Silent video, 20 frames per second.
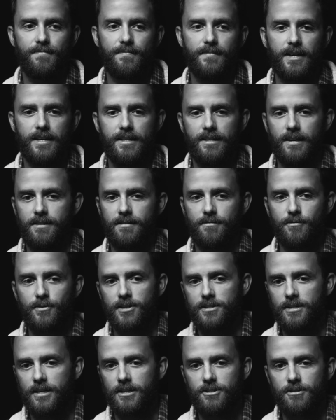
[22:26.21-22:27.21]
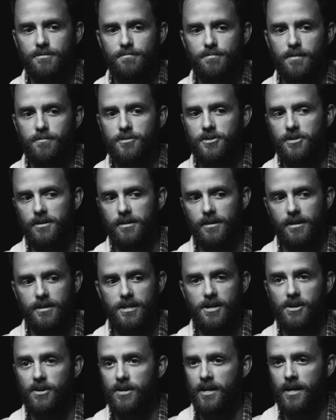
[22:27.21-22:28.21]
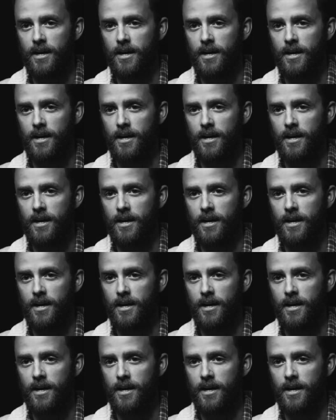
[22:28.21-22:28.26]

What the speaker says: I think I want to say it probably took a year and a